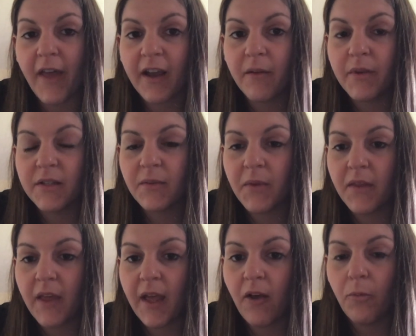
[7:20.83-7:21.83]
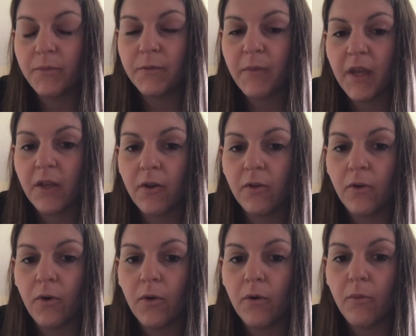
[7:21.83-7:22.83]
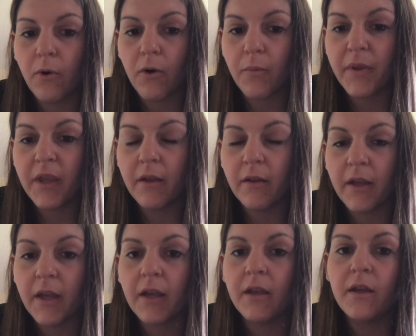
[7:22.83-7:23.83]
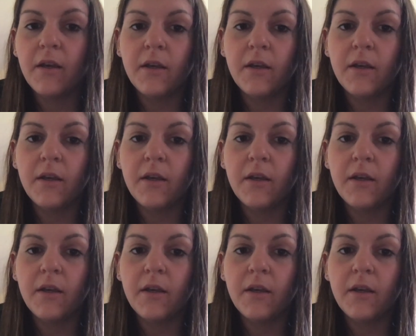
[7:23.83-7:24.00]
That could be something that helps make your logo more appealing.